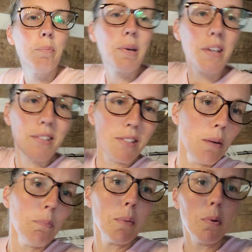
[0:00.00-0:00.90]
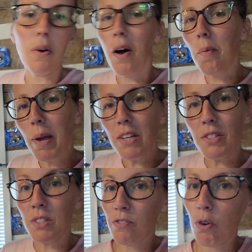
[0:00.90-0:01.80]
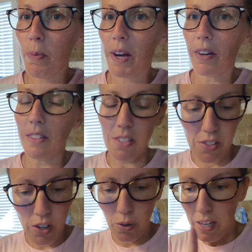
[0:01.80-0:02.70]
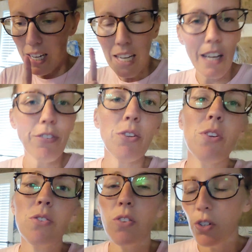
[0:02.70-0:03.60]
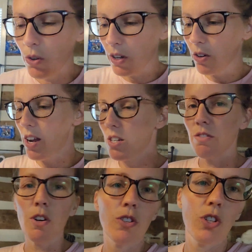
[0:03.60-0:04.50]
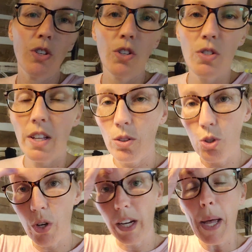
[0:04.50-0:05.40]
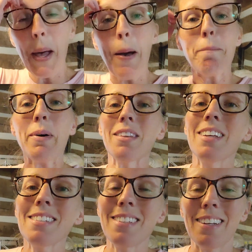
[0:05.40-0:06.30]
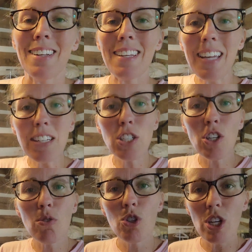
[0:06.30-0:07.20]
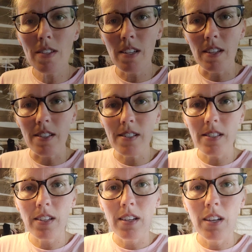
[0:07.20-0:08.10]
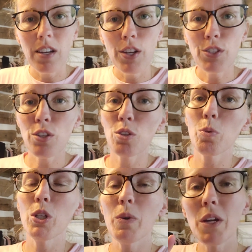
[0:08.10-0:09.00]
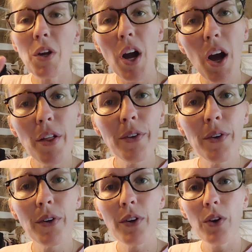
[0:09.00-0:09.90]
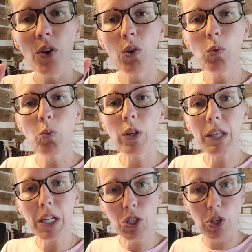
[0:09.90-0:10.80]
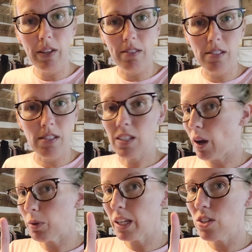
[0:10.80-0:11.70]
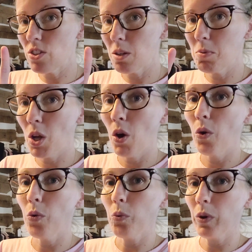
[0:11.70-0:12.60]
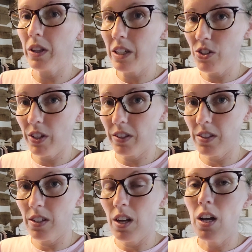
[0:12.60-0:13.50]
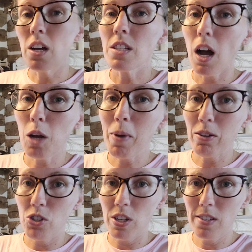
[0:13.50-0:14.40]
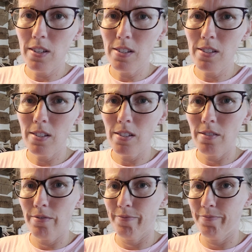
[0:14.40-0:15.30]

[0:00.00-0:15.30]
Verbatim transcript: because some people call patience forbearance. So if you're using the New International Version, you can use that little trick. But listen, get to know Jesus so that when you hear other religions, not relationships, religions, talk about Jesus.